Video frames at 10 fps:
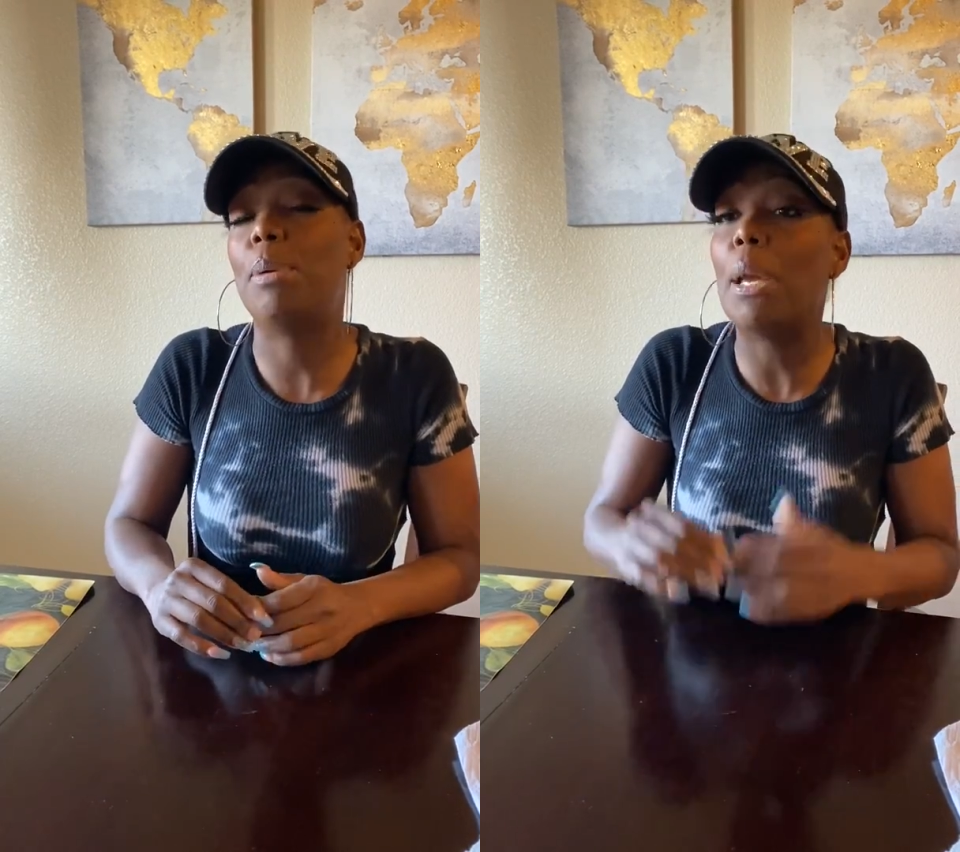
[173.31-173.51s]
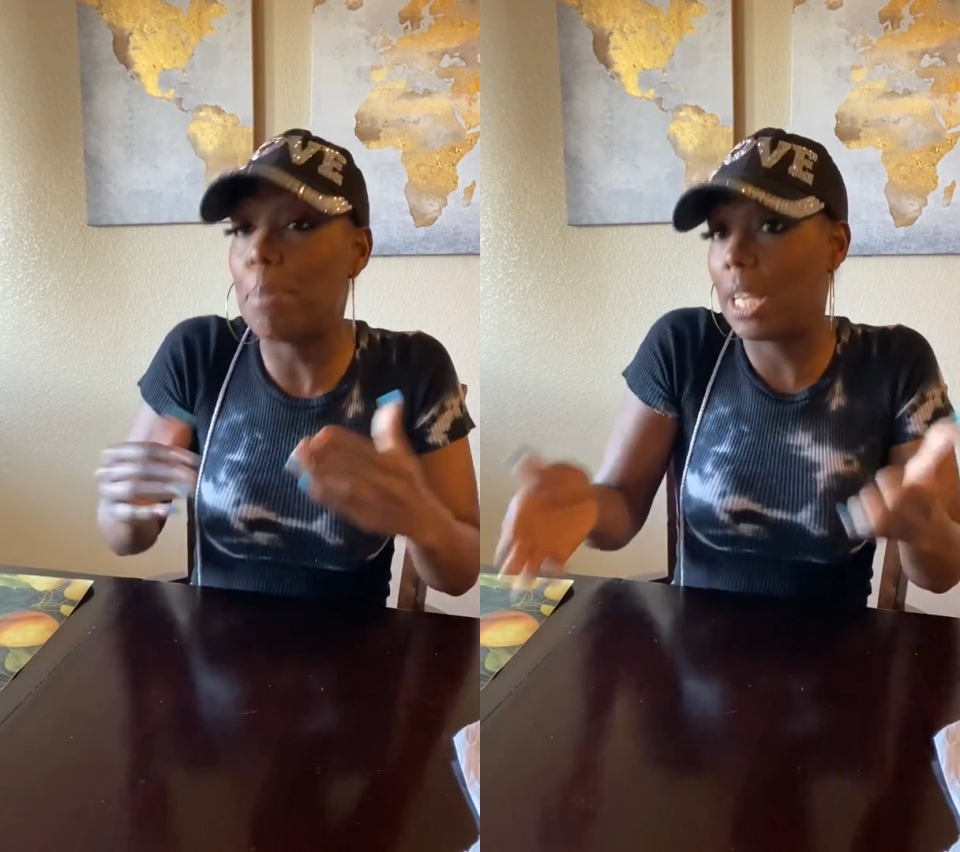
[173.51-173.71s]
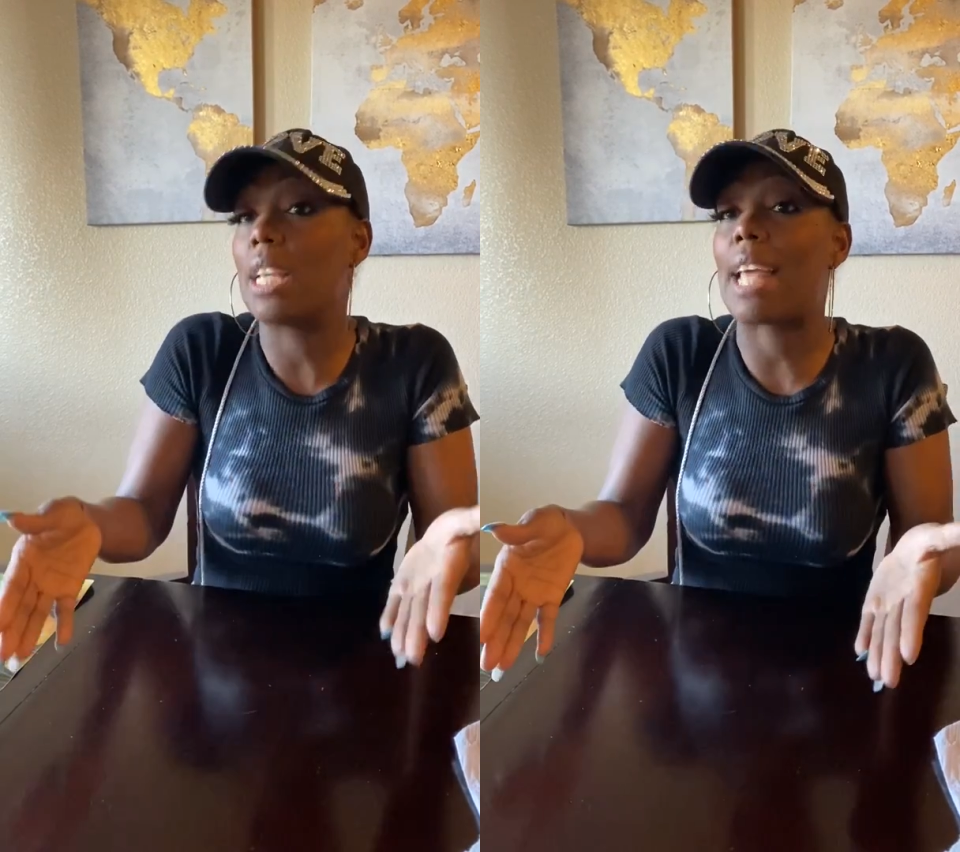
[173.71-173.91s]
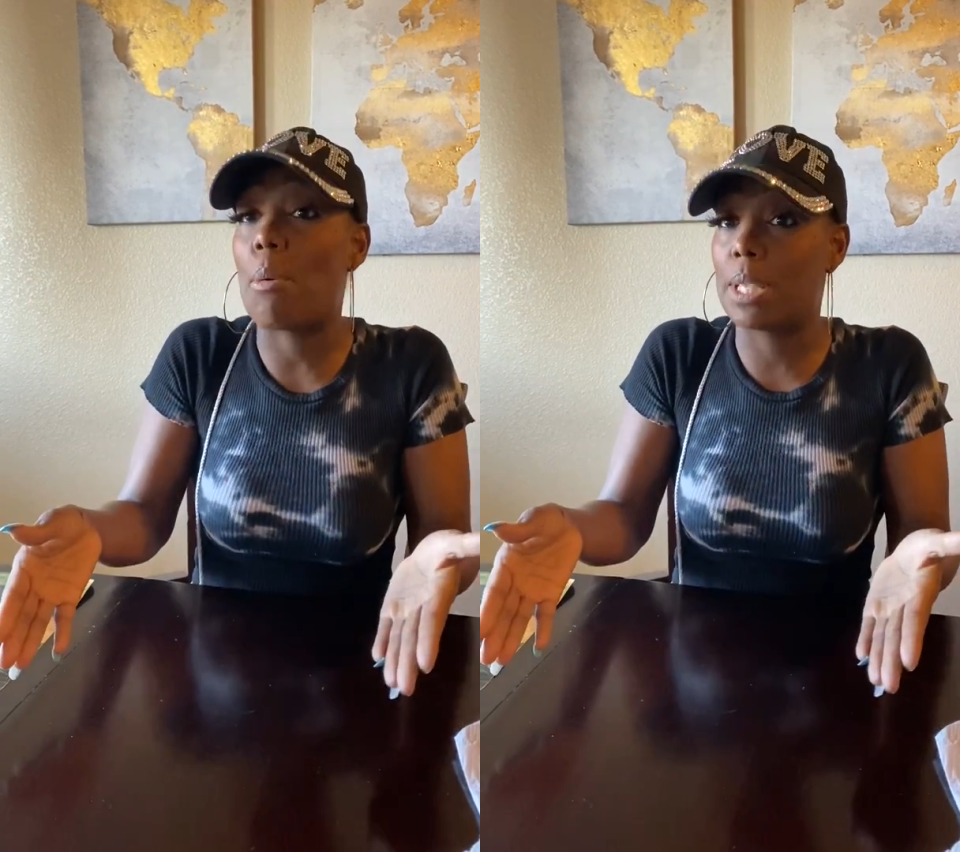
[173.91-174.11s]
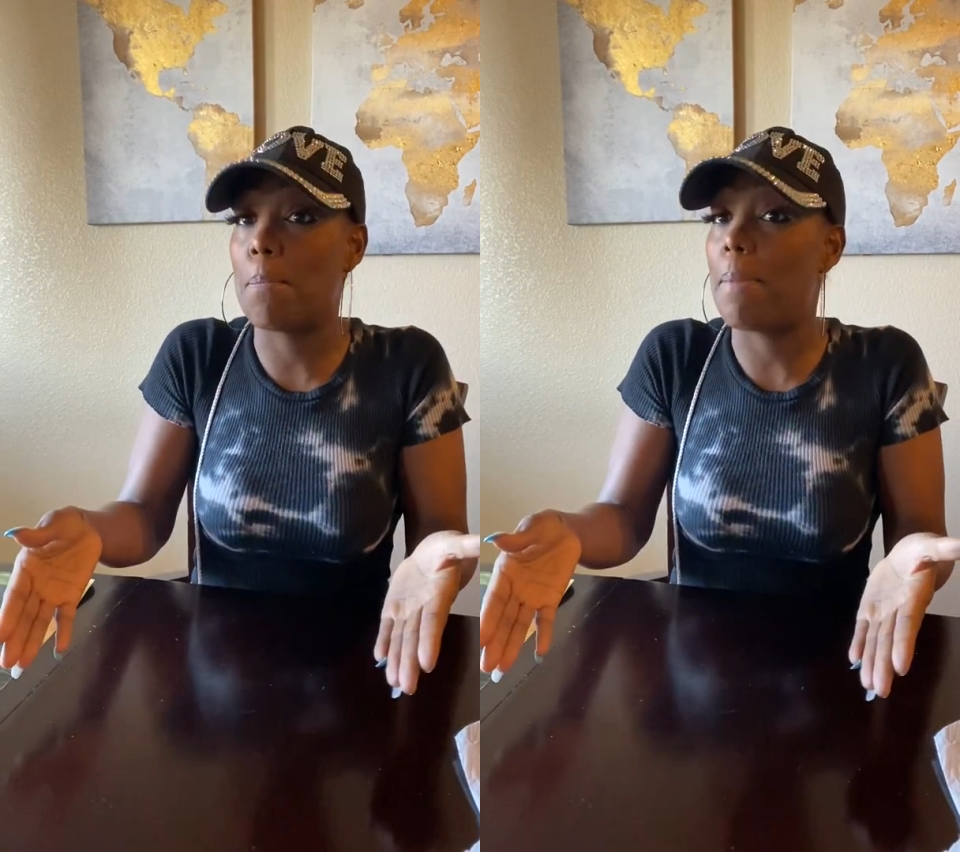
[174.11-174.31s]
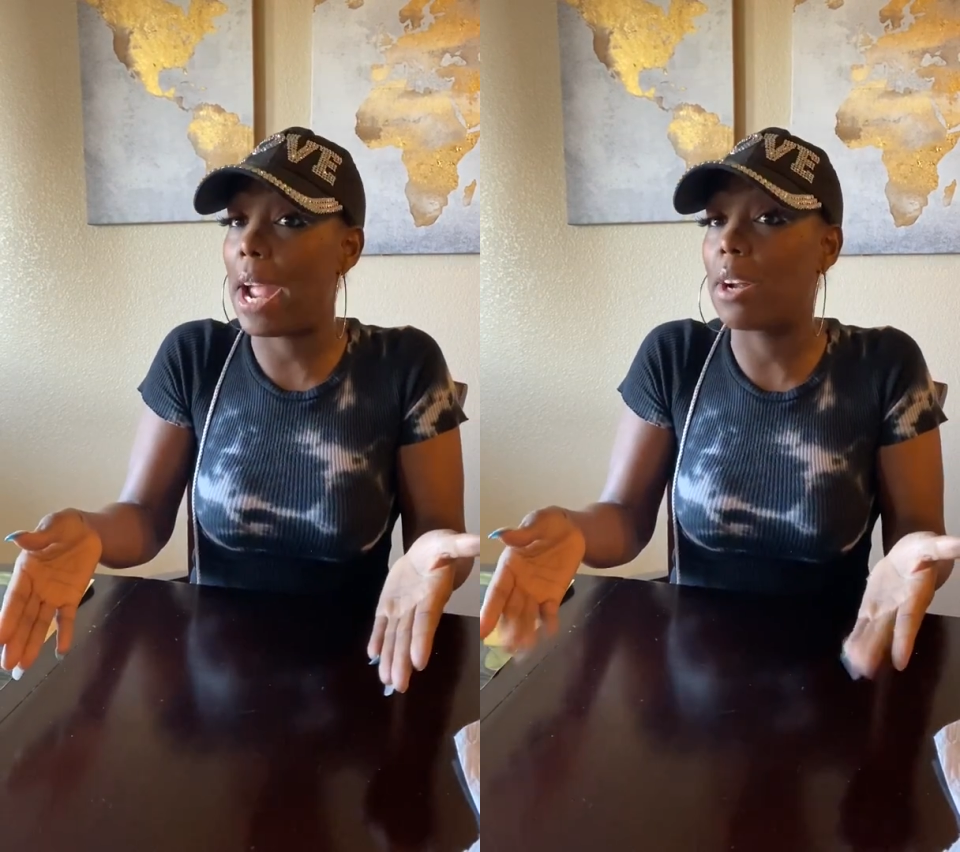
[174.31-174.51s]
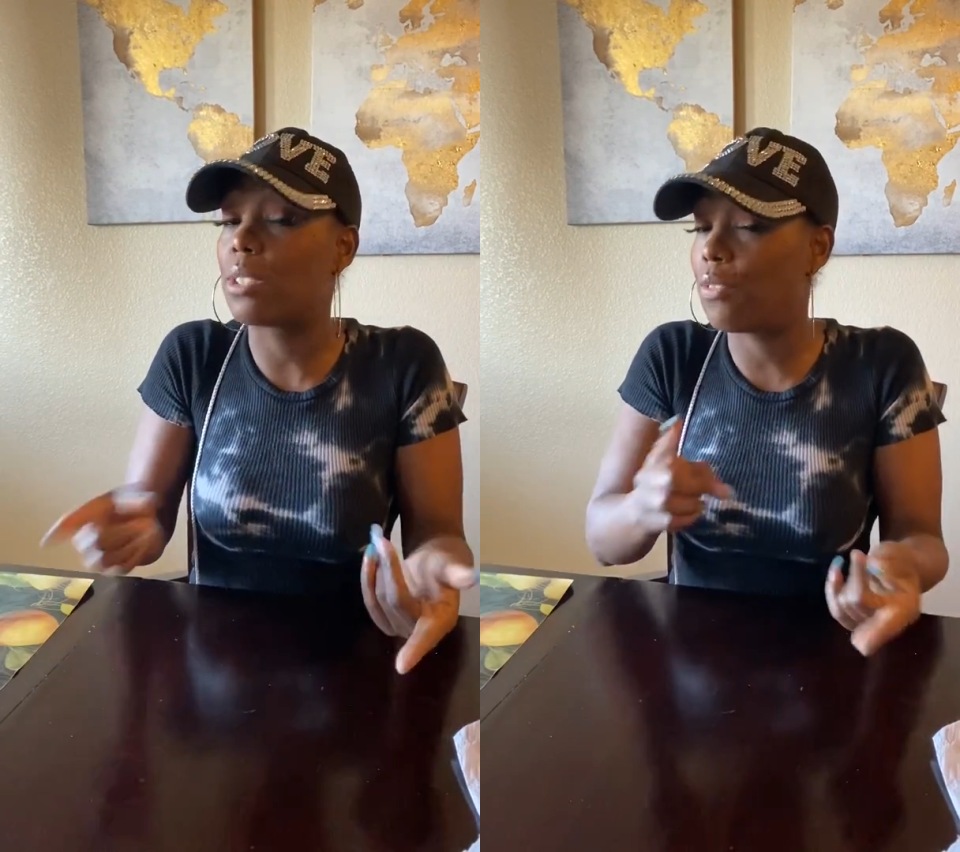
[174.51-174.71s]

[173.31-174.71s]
because I was embarrassed,